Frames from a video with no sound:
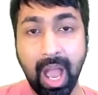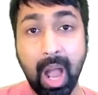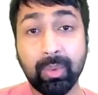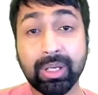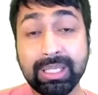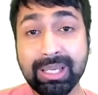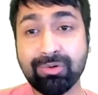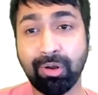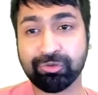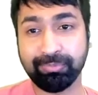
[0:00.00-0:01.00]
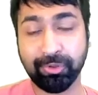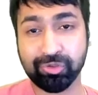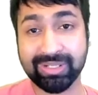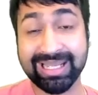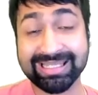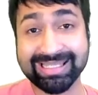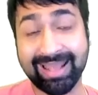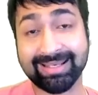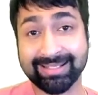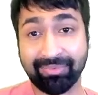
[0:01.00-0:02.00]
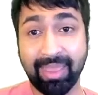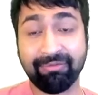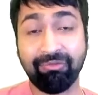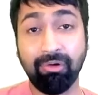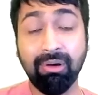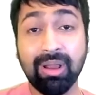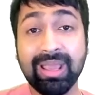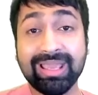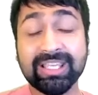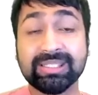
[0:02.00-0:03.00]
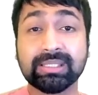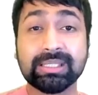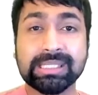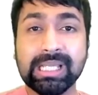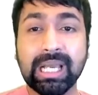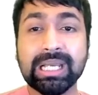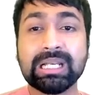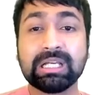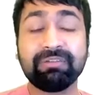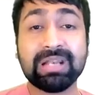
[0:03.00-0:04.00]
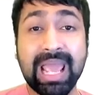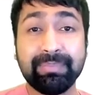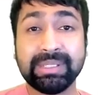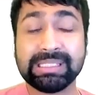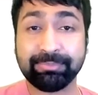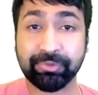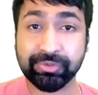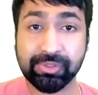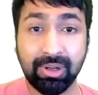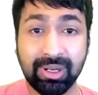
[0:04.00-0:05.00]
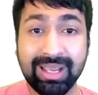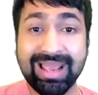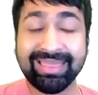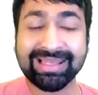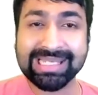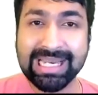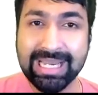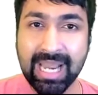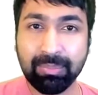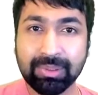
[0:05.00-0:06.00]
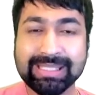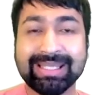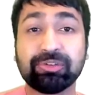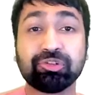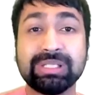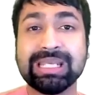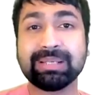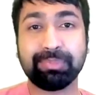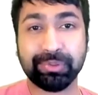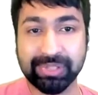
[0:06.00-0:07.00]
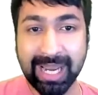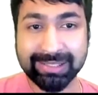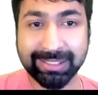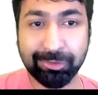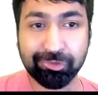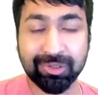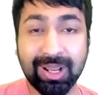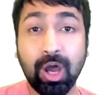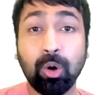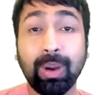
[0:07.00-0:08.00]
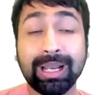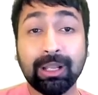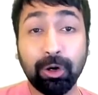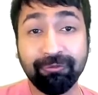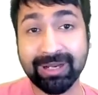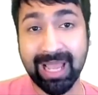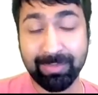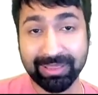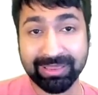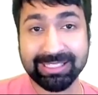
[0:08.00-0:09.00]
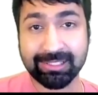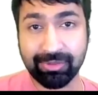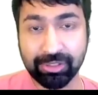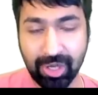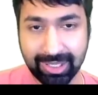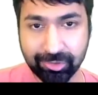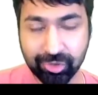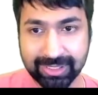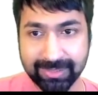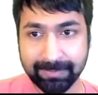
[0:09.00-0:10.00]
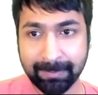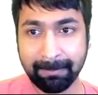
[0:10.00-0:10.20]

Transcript: Our key contribution in Senet, therefore, is the design of an MPC protocol that enables such decomposed execution while overcoming these three challenges.